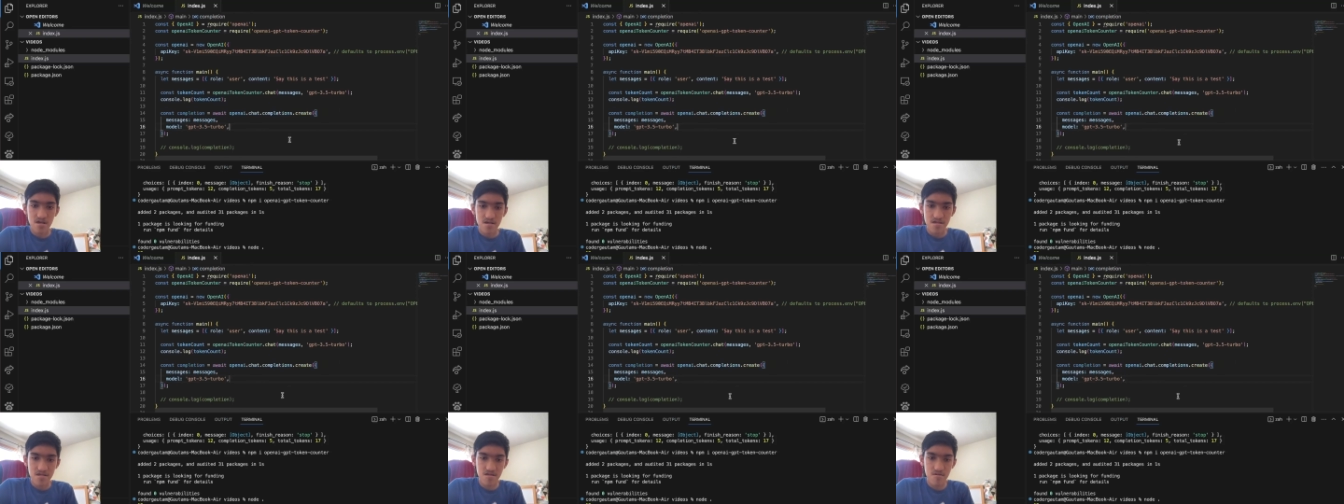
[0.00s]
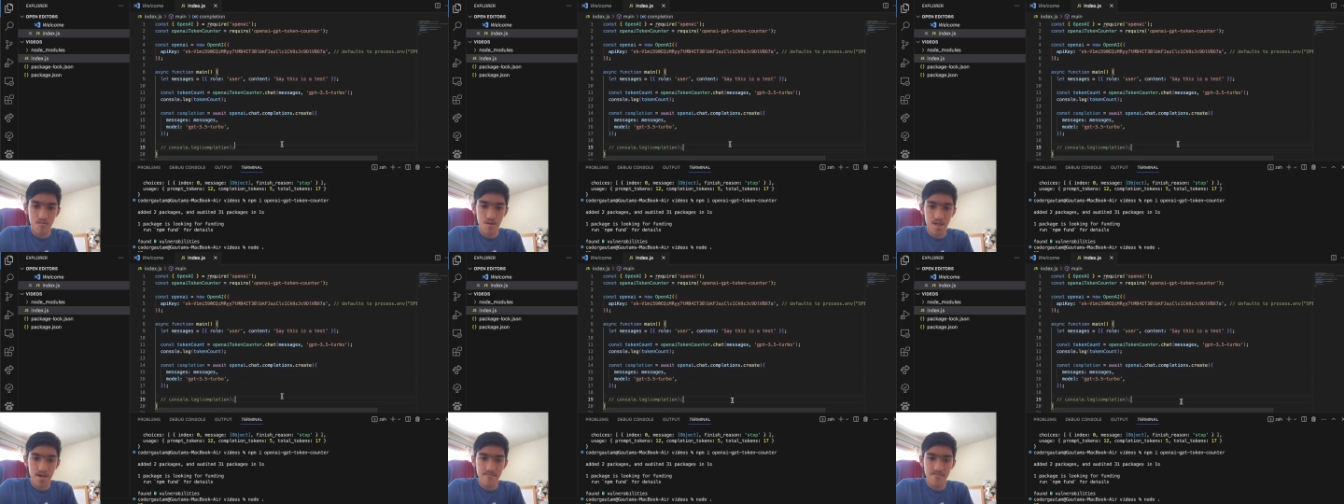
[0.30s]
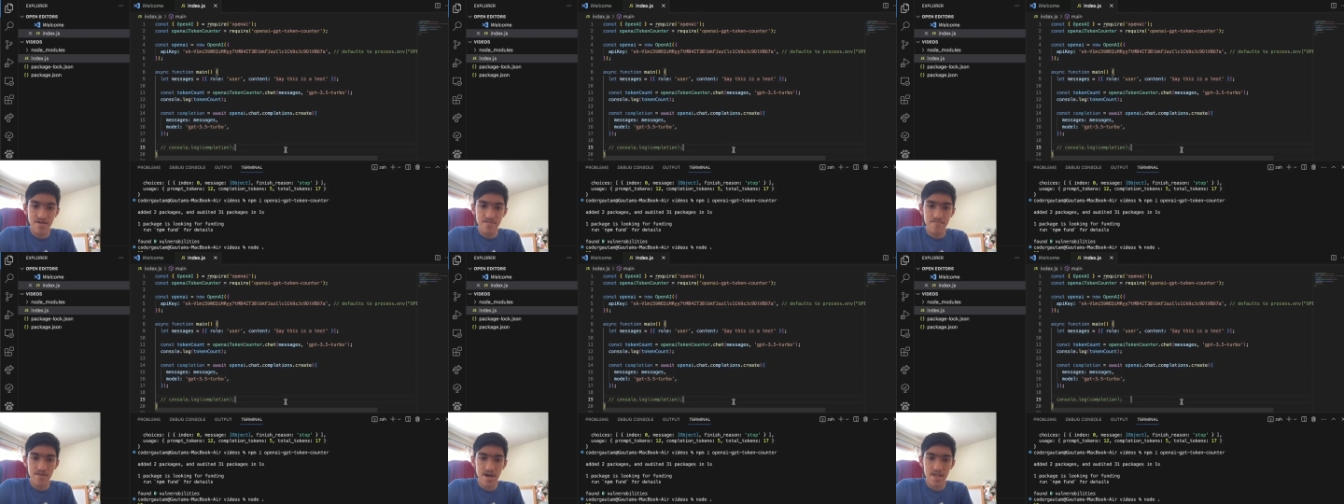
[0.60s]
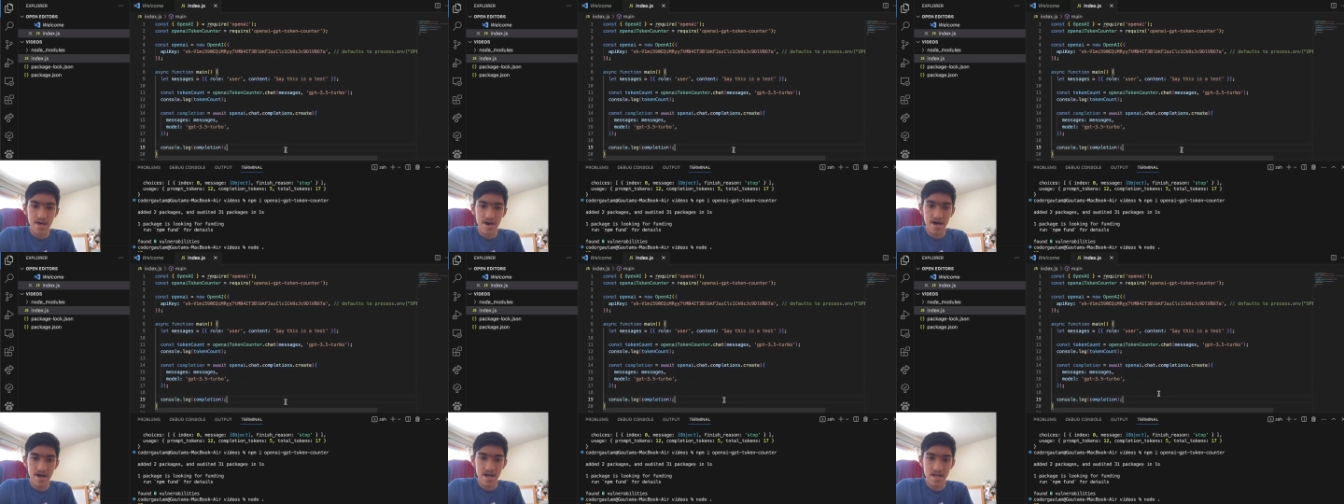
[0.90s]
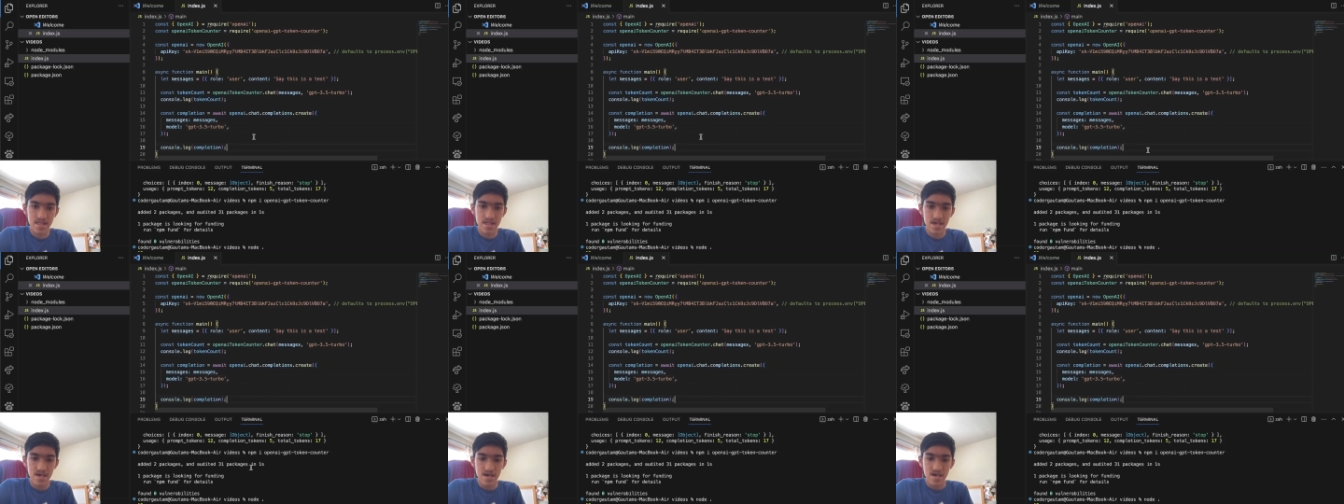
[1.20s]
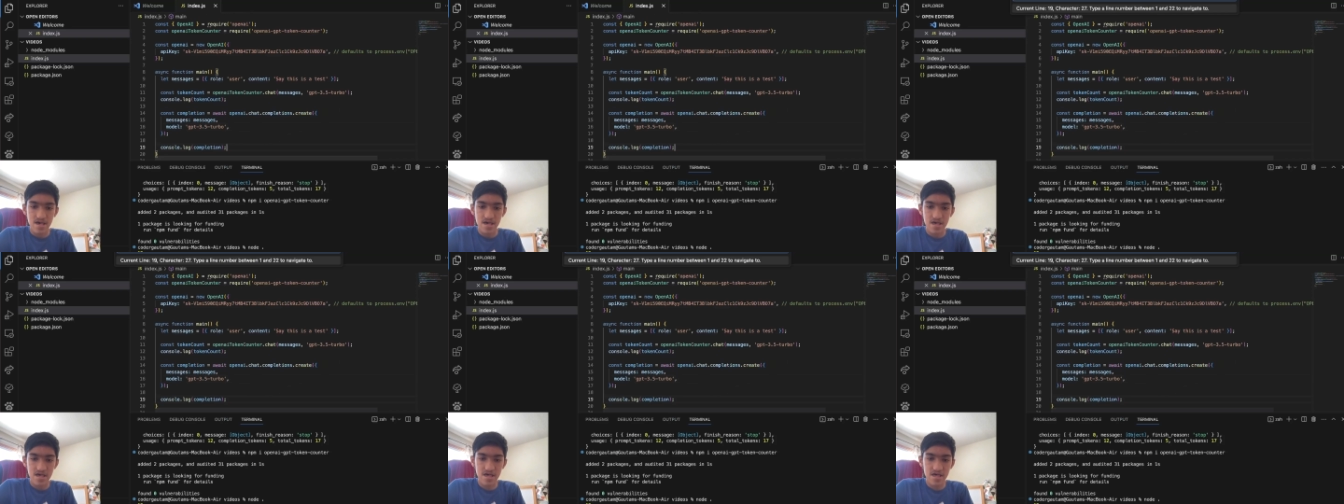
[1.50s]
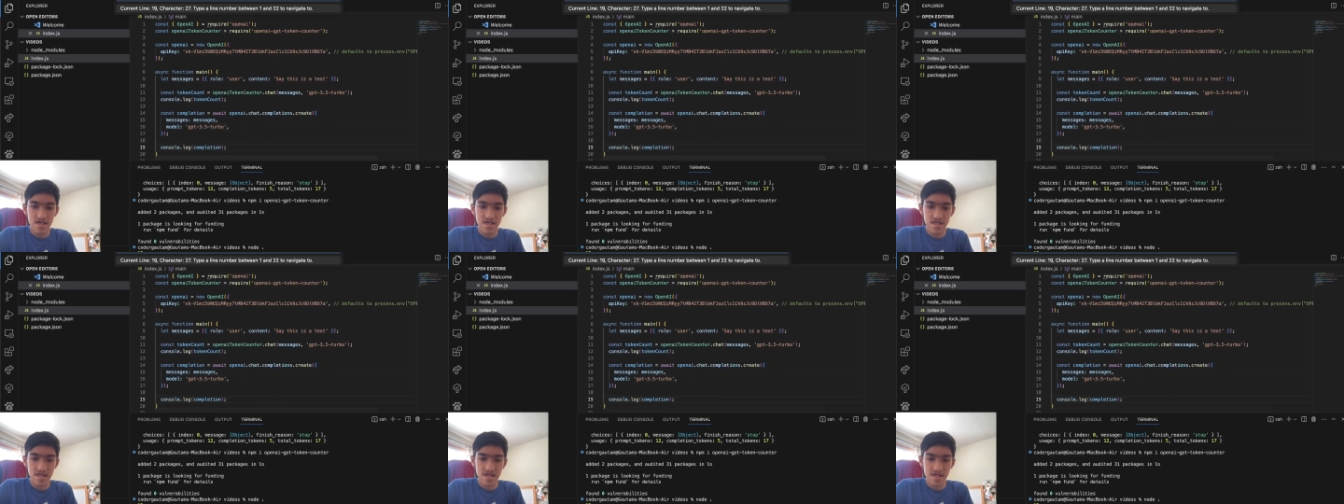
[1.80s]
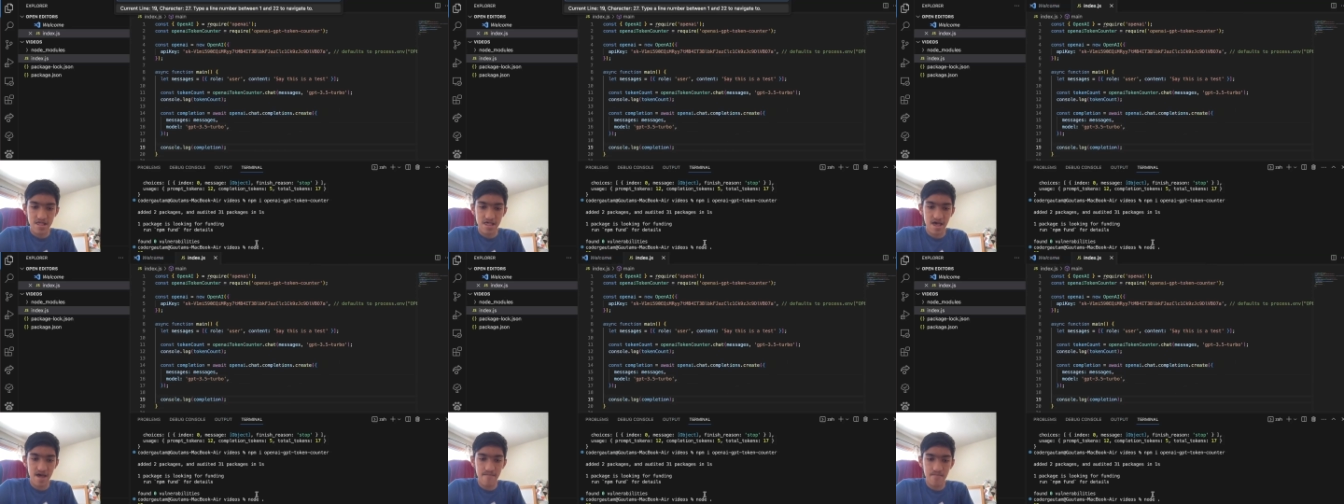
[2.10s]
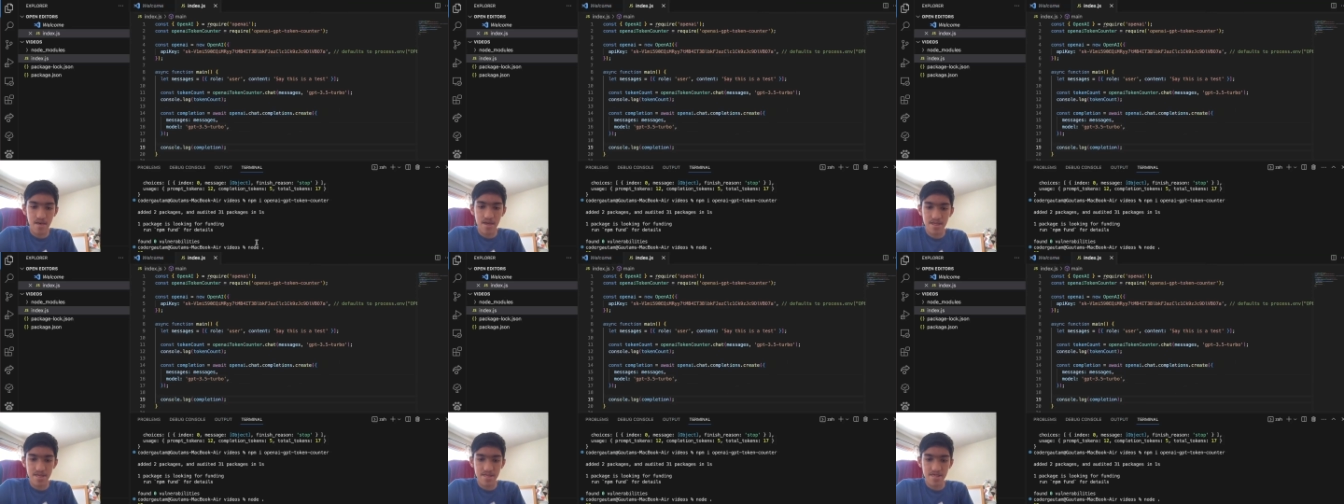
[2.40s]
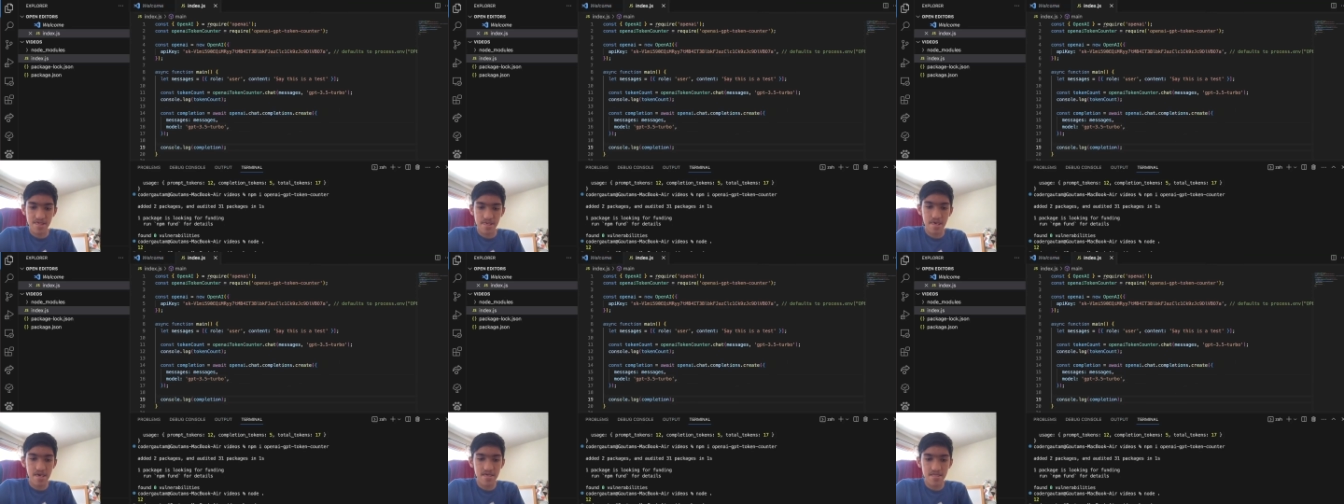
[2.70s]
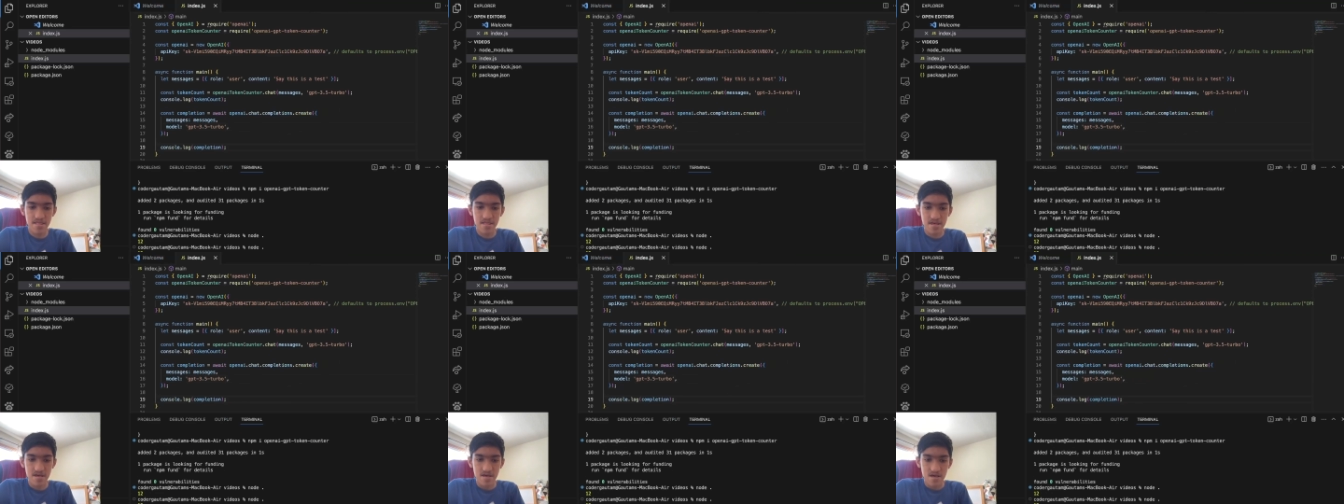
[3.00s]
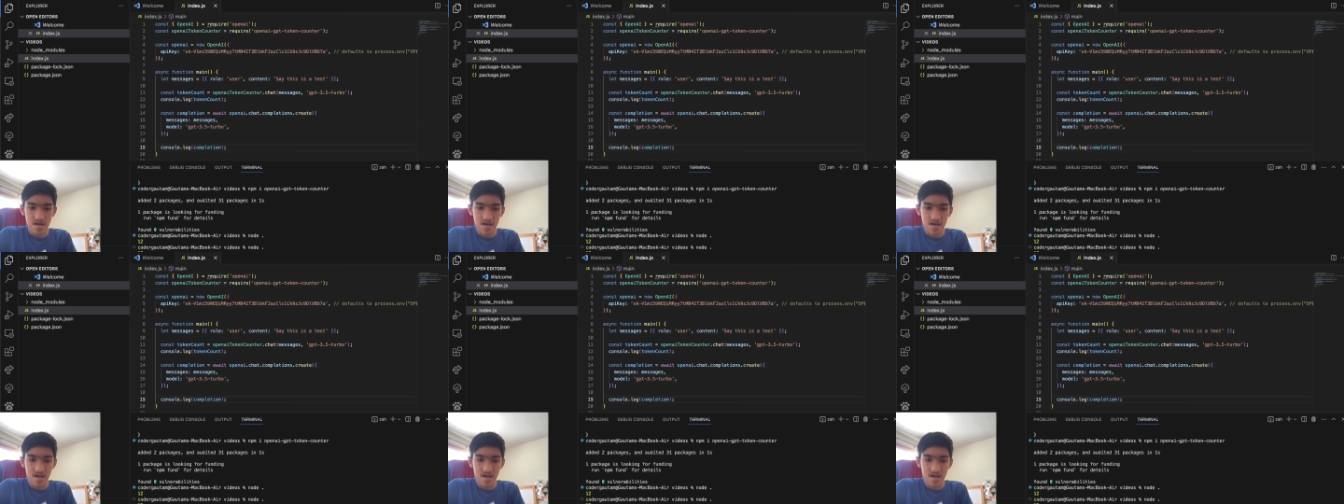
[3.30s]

So what I mean by that is, say I'm this right?